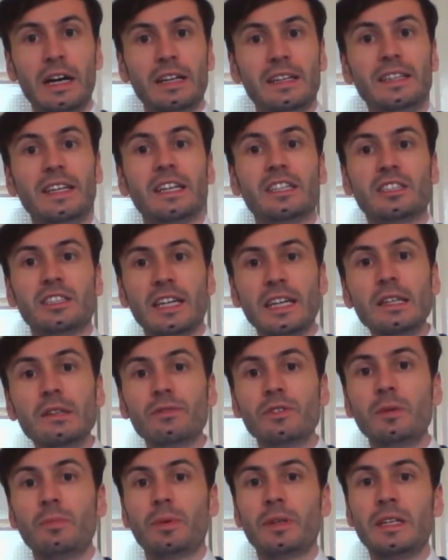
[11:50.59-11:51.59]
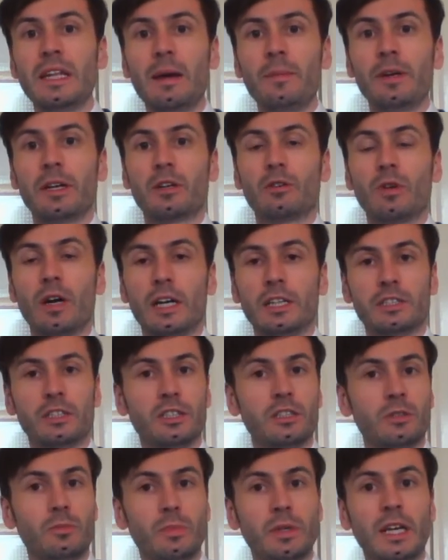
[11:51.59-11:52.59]
the extent of the pandemic
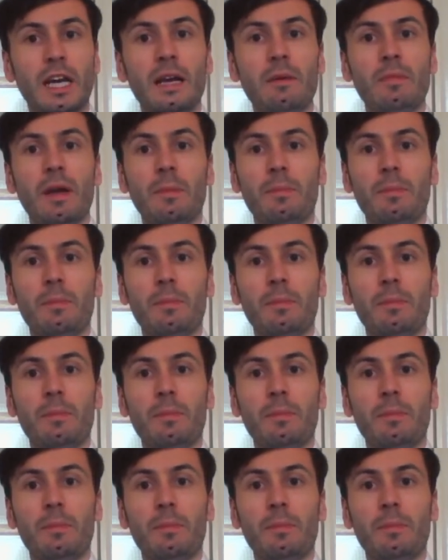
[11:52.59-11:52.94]
crisis became